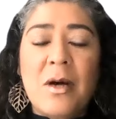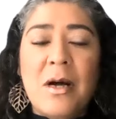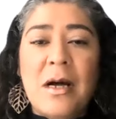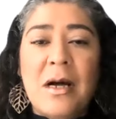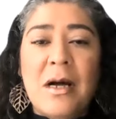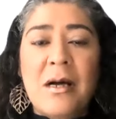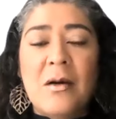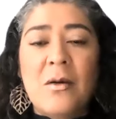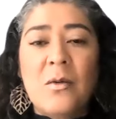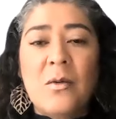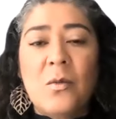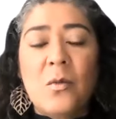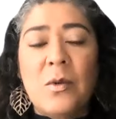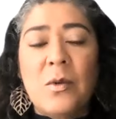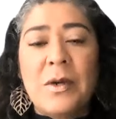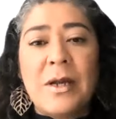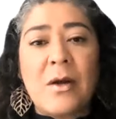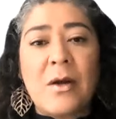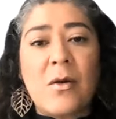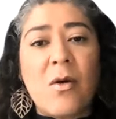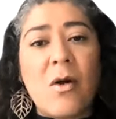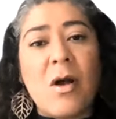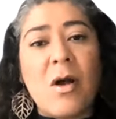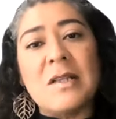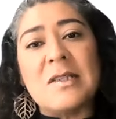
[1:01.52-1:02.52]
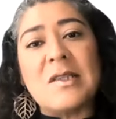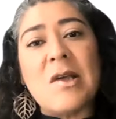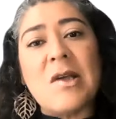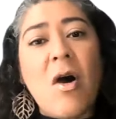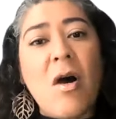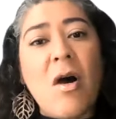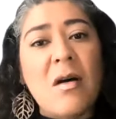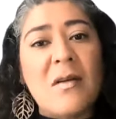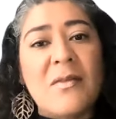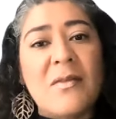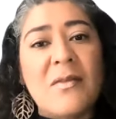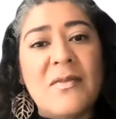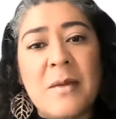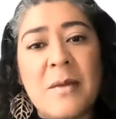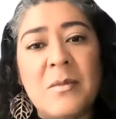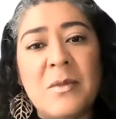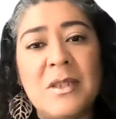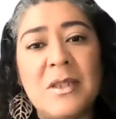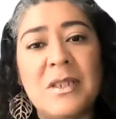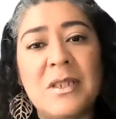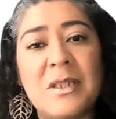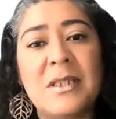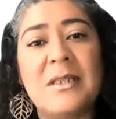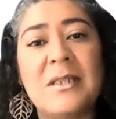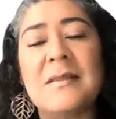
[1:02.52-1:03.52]
went across all
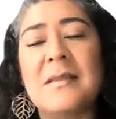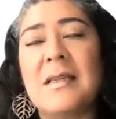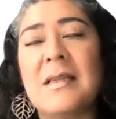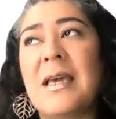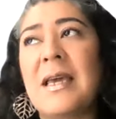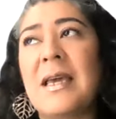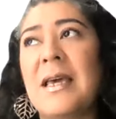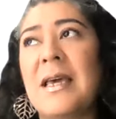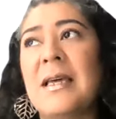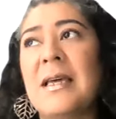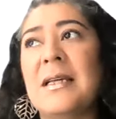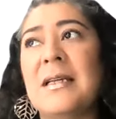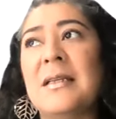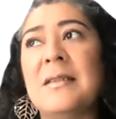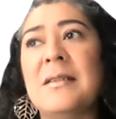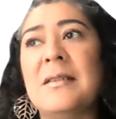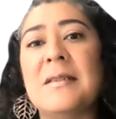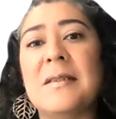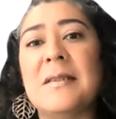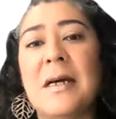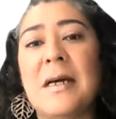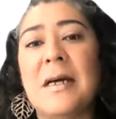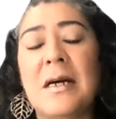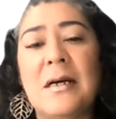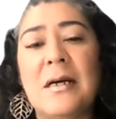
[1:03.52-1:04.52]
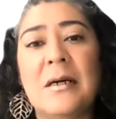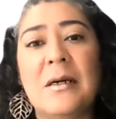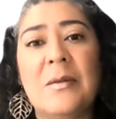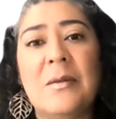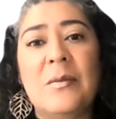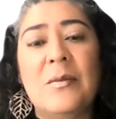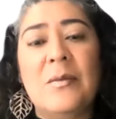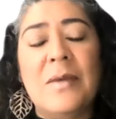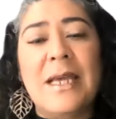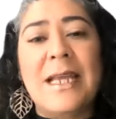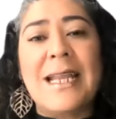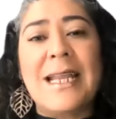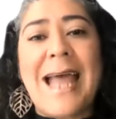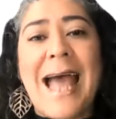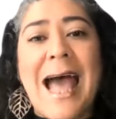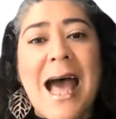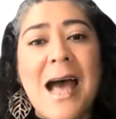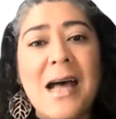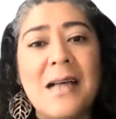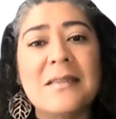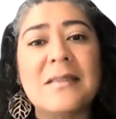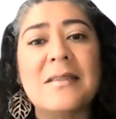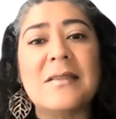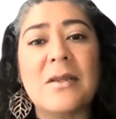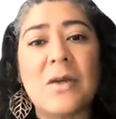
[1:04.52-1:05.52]
families, and it
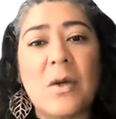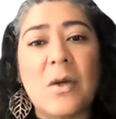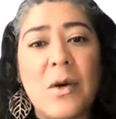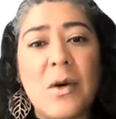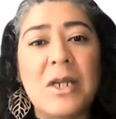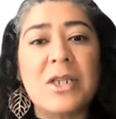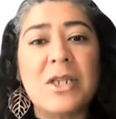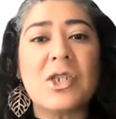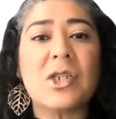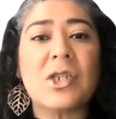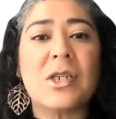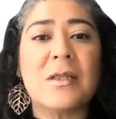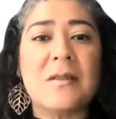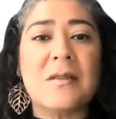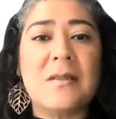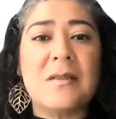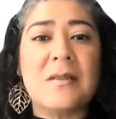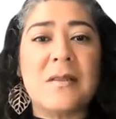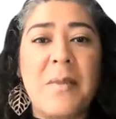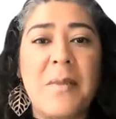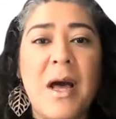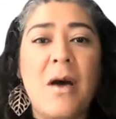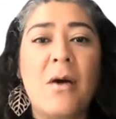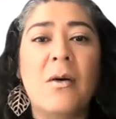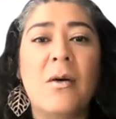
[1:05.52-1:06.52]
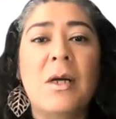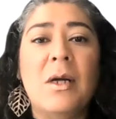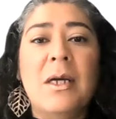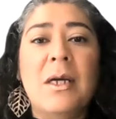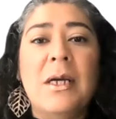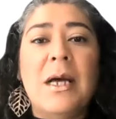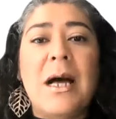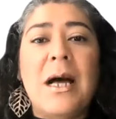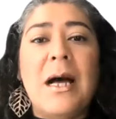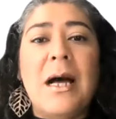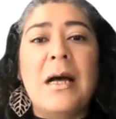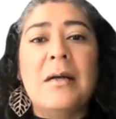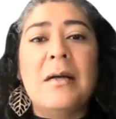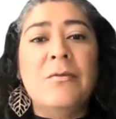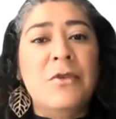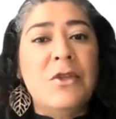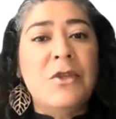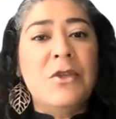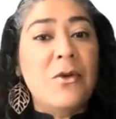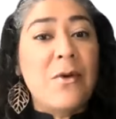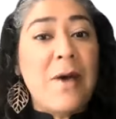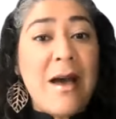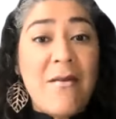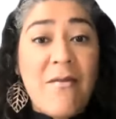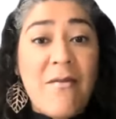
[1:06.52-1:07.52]
asked the questions about do
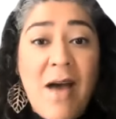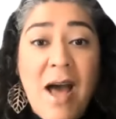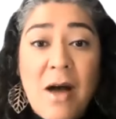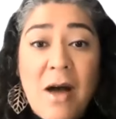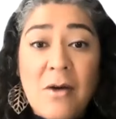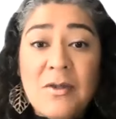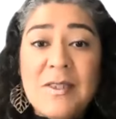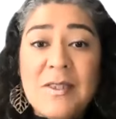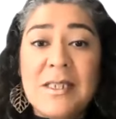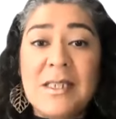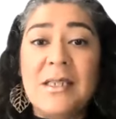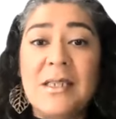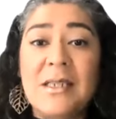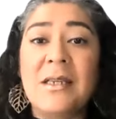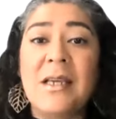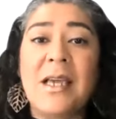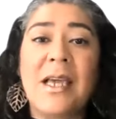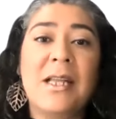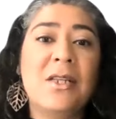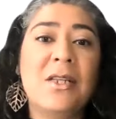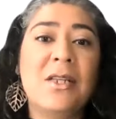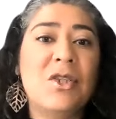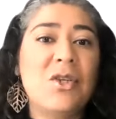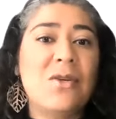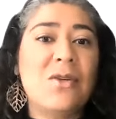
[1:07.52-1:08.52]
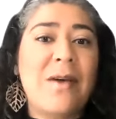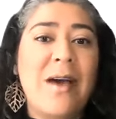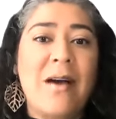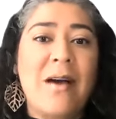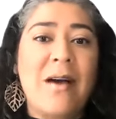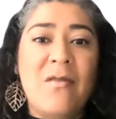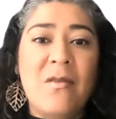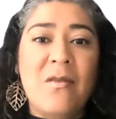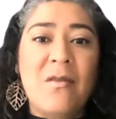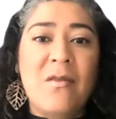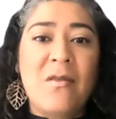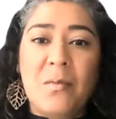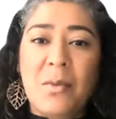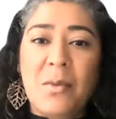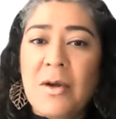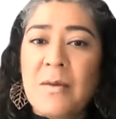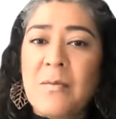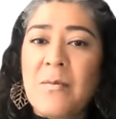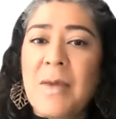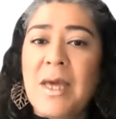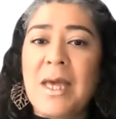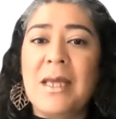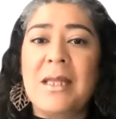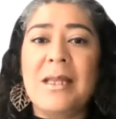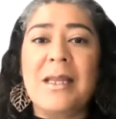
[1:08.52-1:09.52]
you have housing and do you have
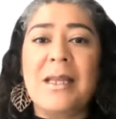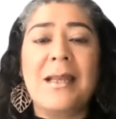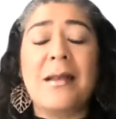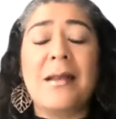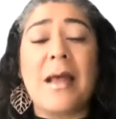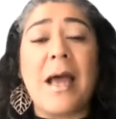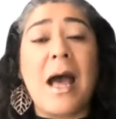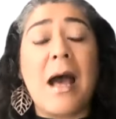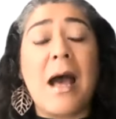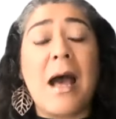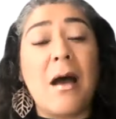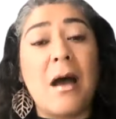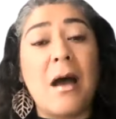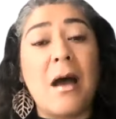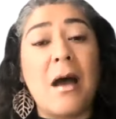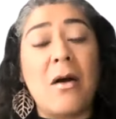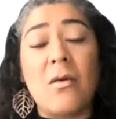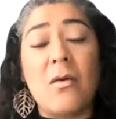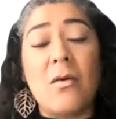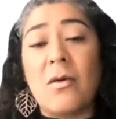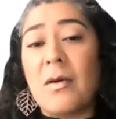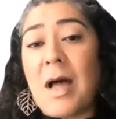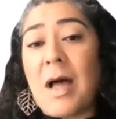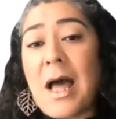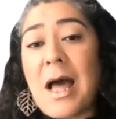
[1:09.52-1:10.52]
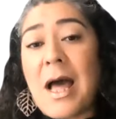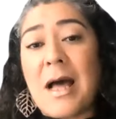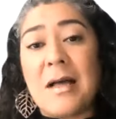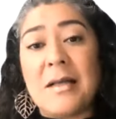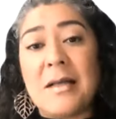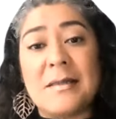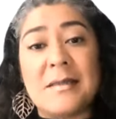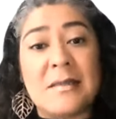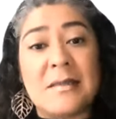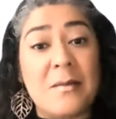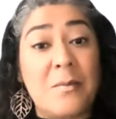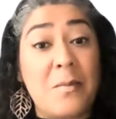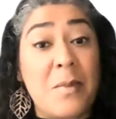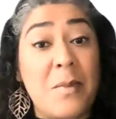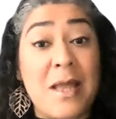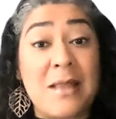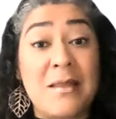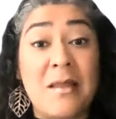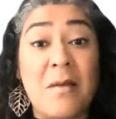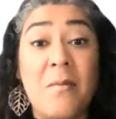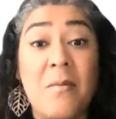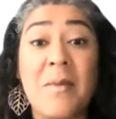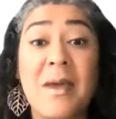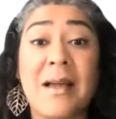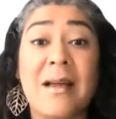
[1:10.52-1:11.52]
employment, and how has the
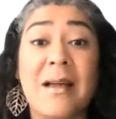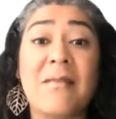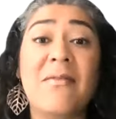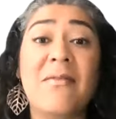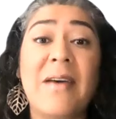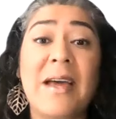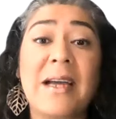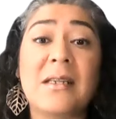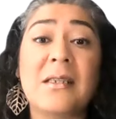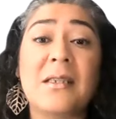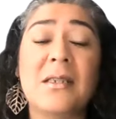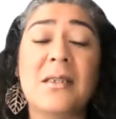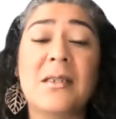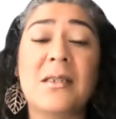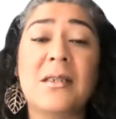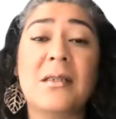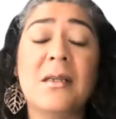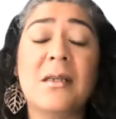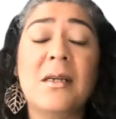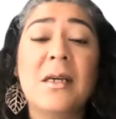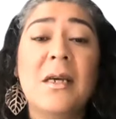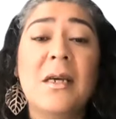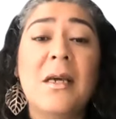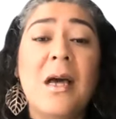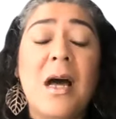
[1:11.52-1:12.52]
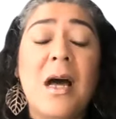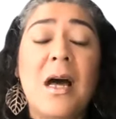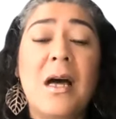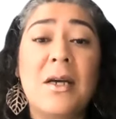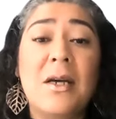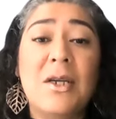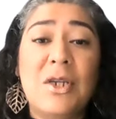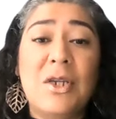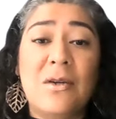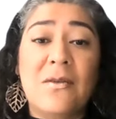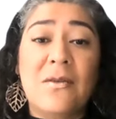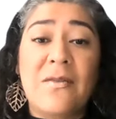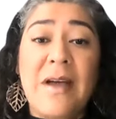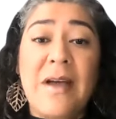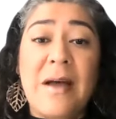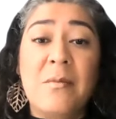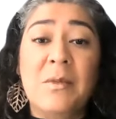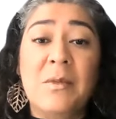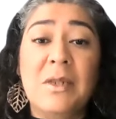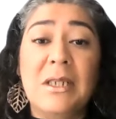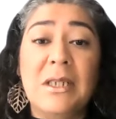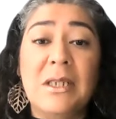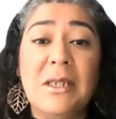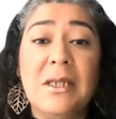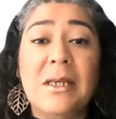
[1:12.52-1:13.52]
pandemic affected your
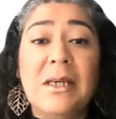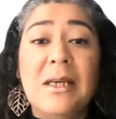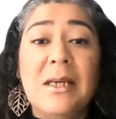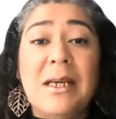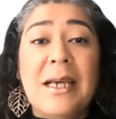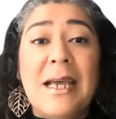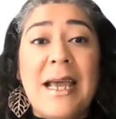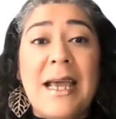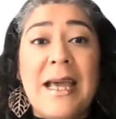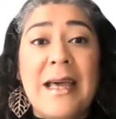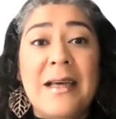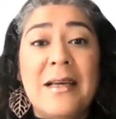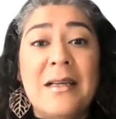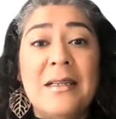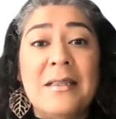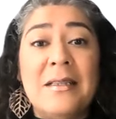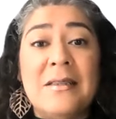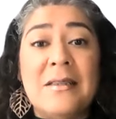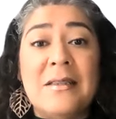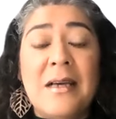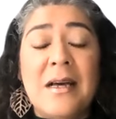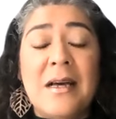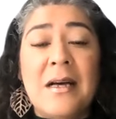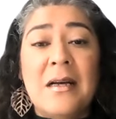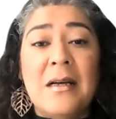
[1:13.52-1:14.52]
family? And